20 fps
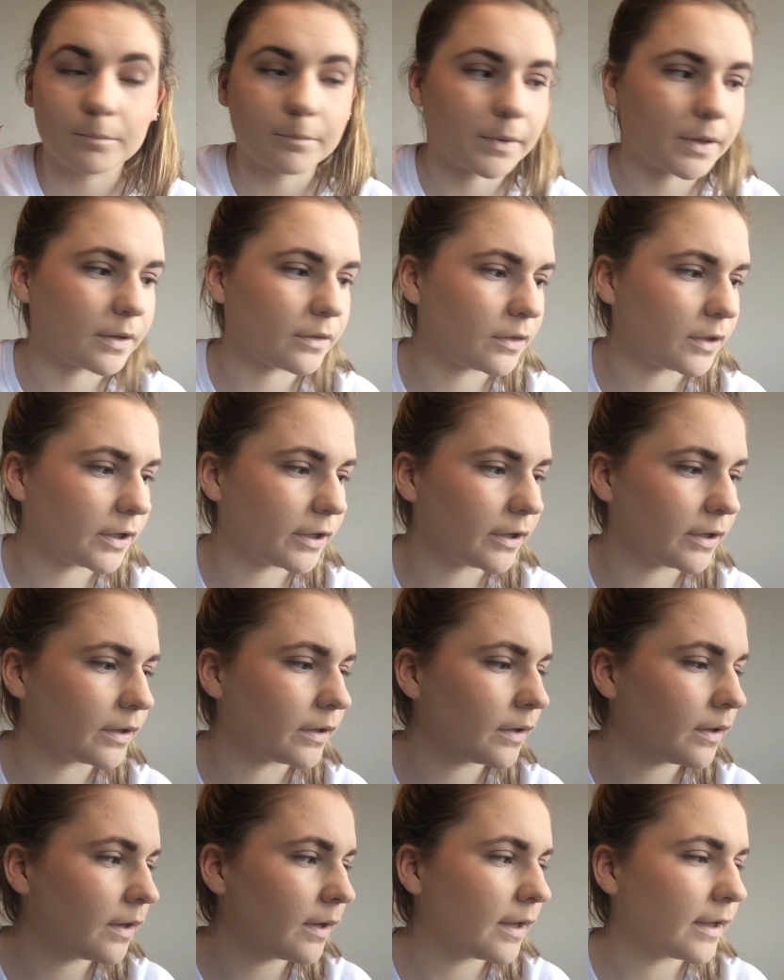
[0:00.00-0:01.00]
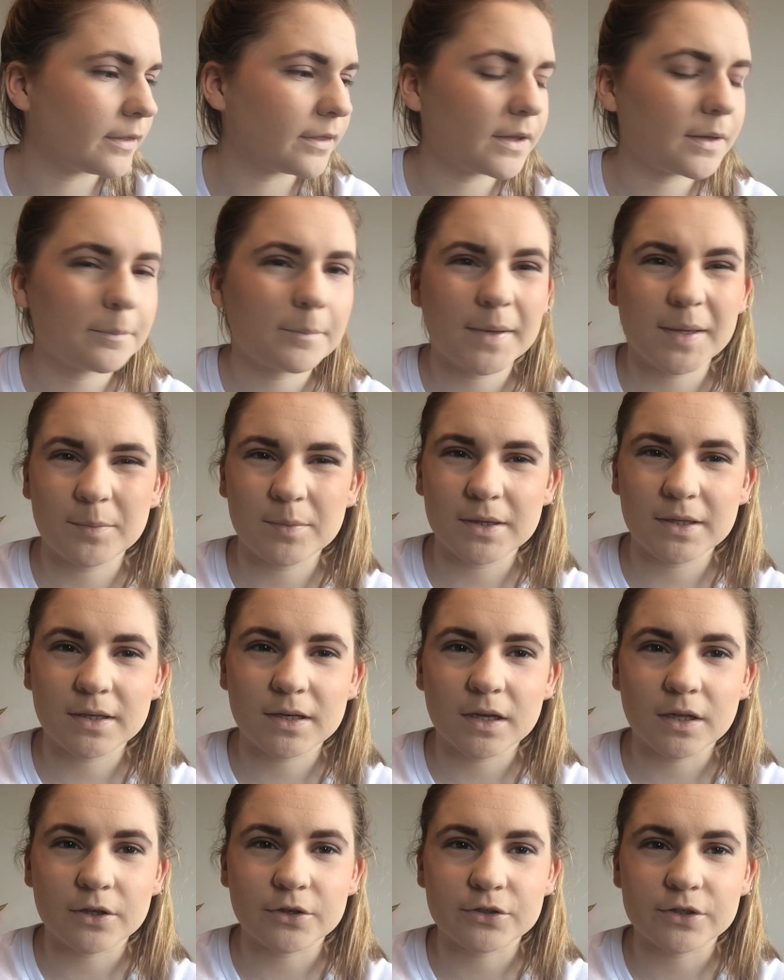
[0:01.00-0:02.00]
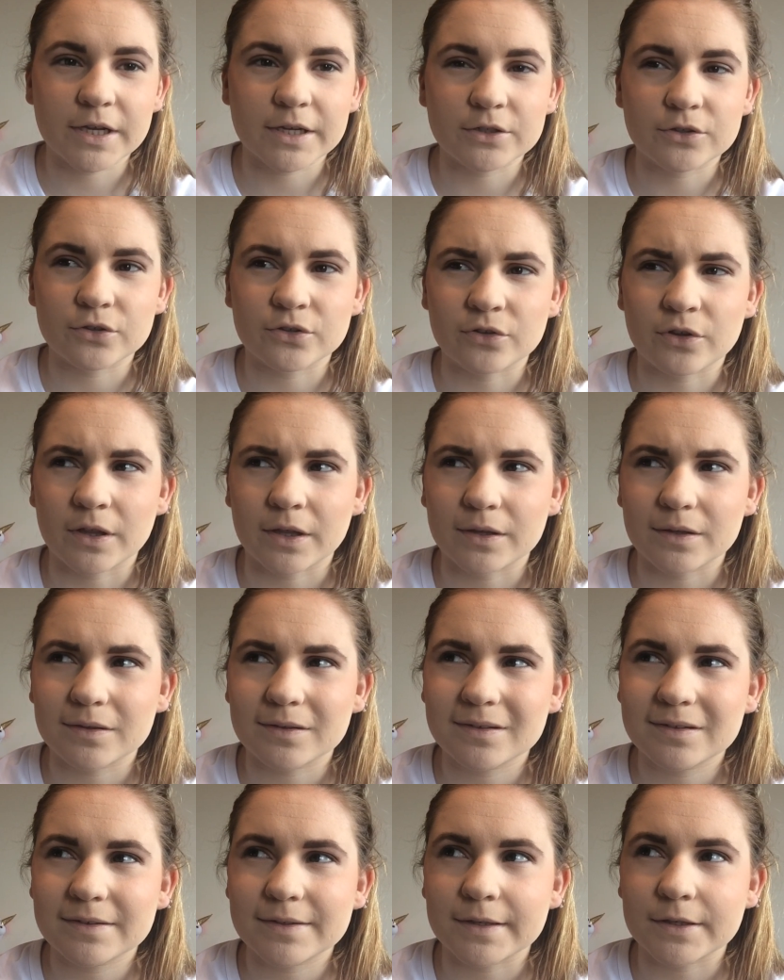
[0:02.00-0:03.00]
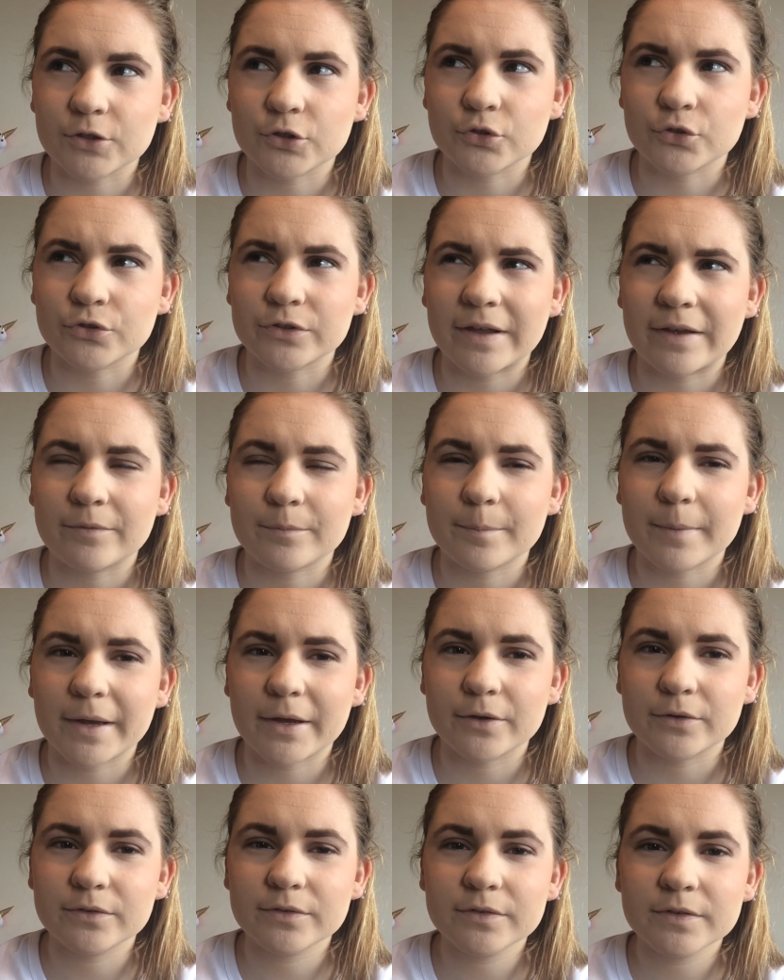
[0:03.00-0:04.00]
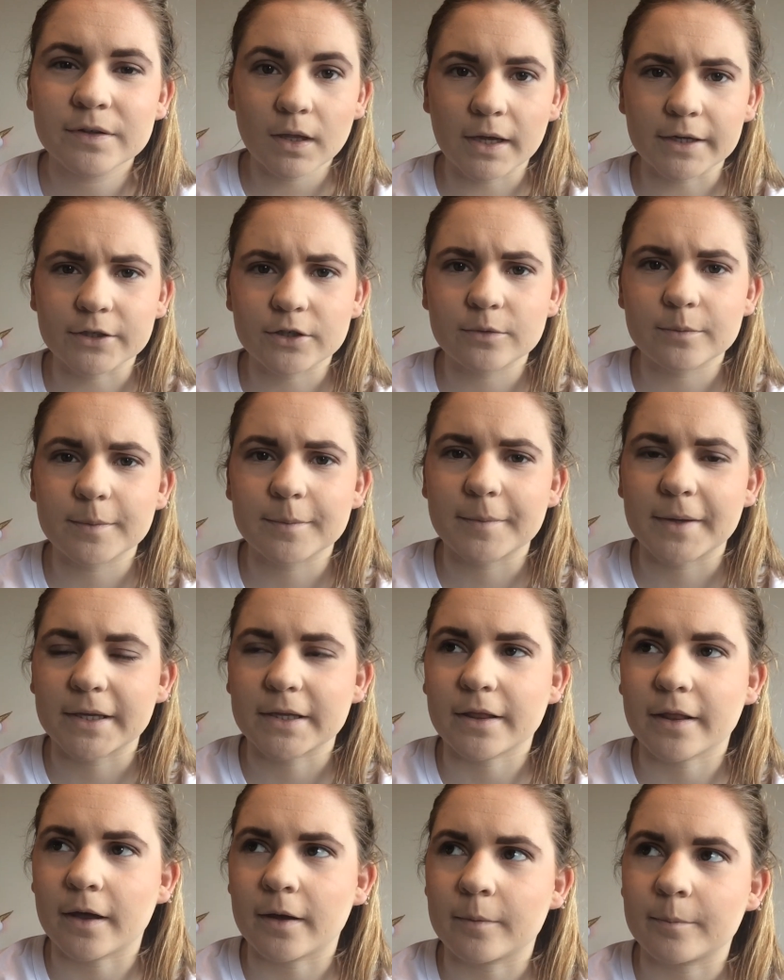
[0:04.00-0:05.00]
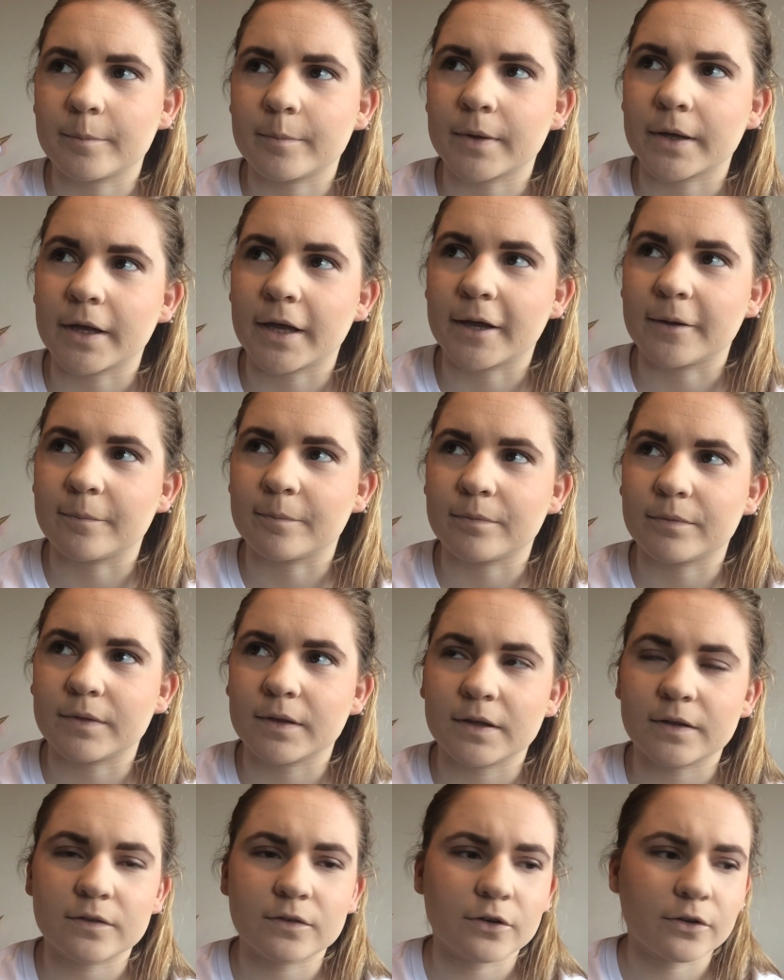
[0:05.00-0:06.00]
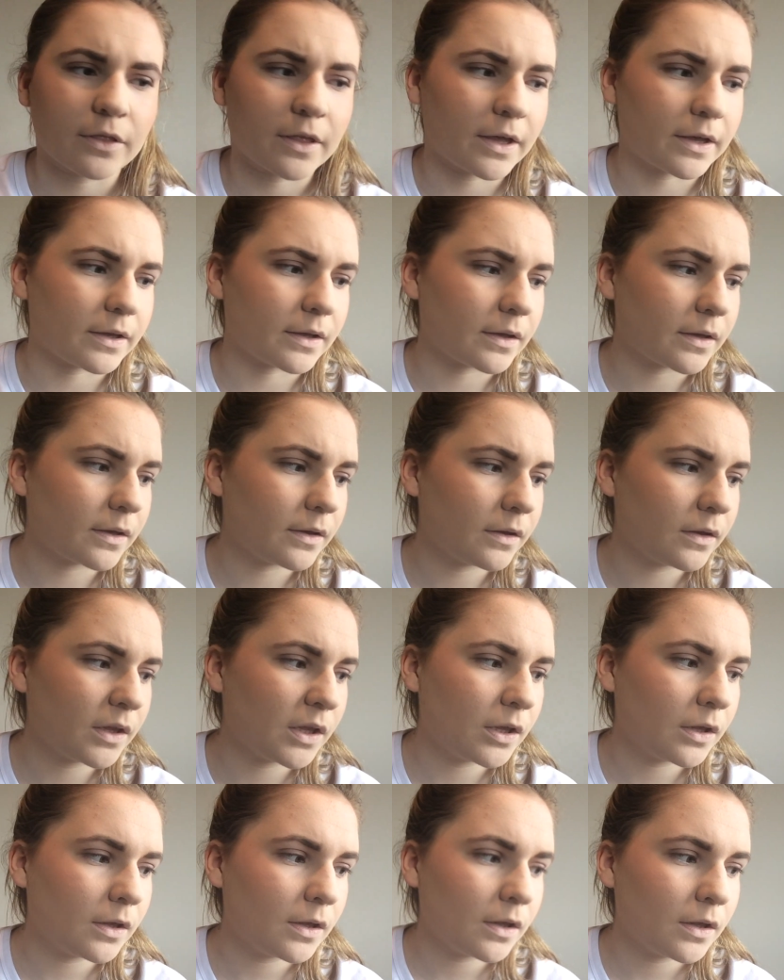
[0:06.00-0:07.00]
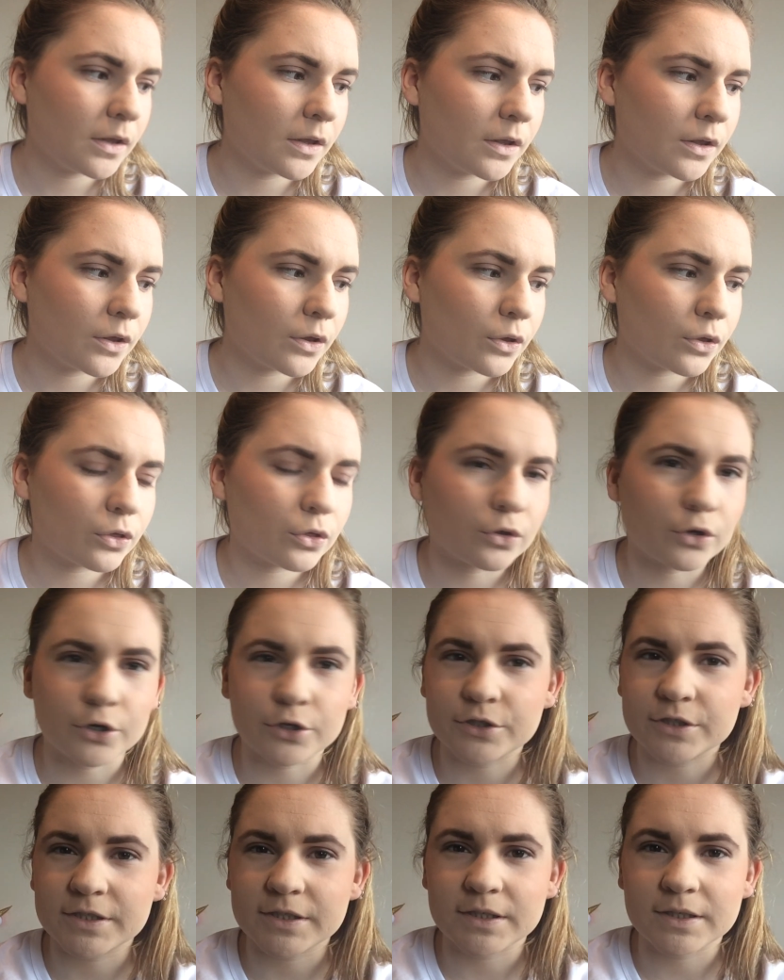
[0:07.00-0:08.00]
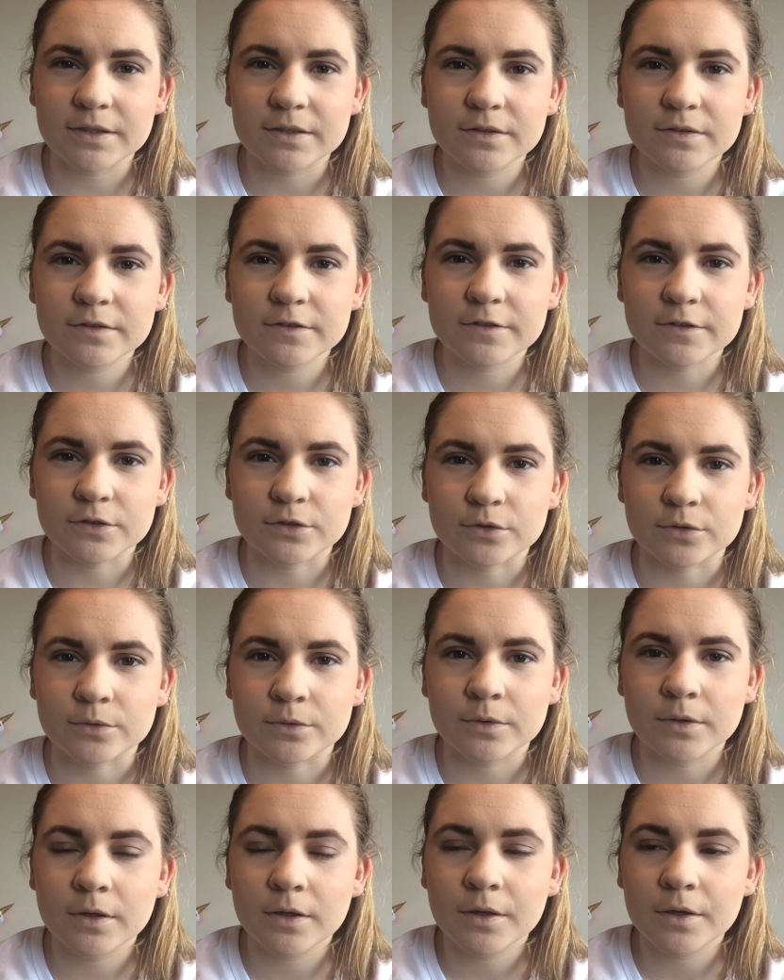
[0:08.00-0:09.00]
But I think Maybelline color tattoos are like £6 or £7. I could be making that up, but these are like 13, so